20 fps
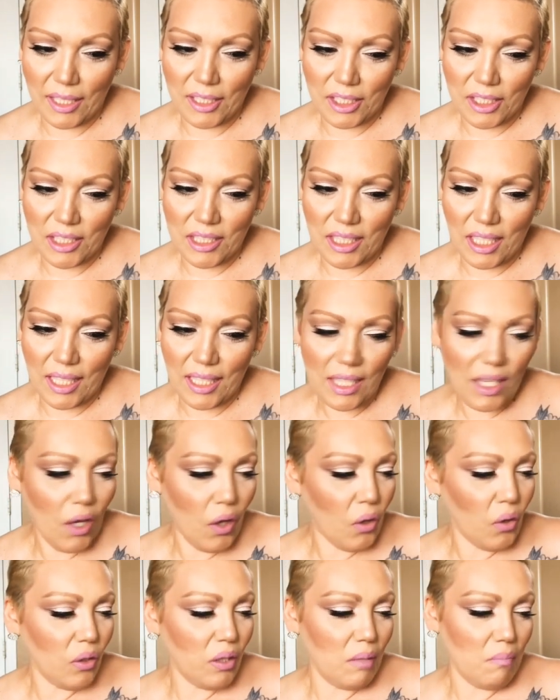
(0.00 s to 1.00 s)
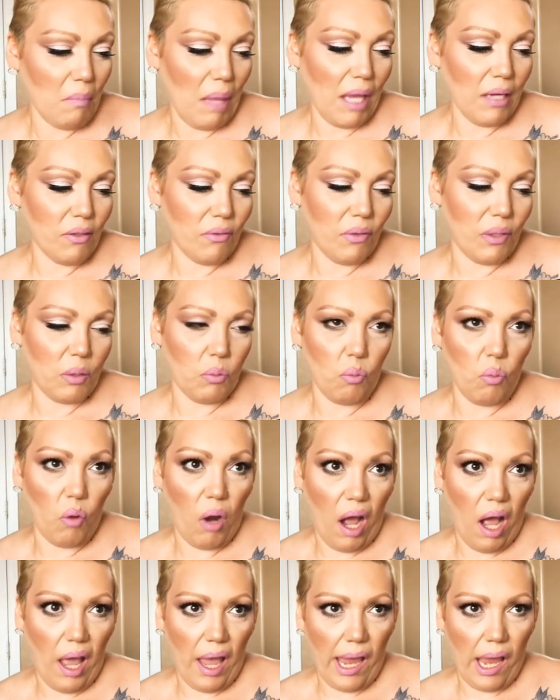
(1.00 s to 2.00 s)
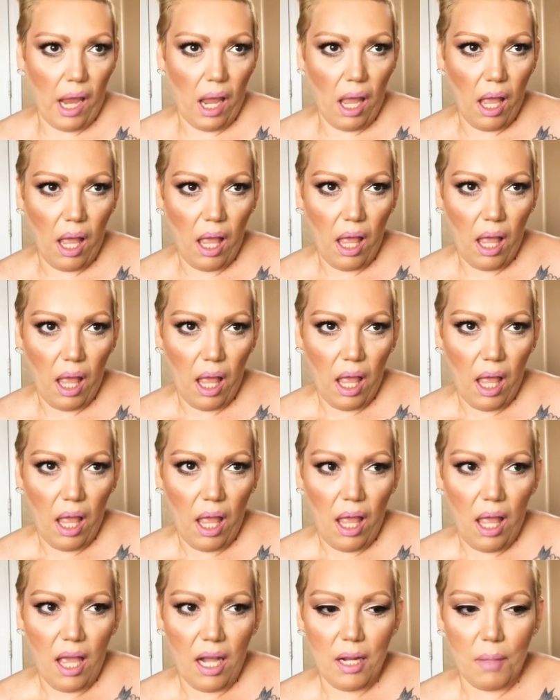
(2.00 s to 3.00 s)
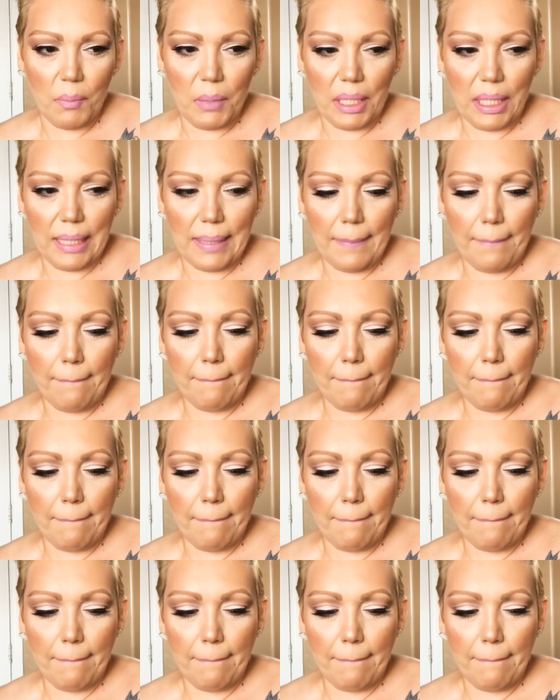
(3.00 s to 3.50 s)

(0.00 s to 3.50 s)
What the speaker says: And she's like, oh, the MAC one. Why? I'm like,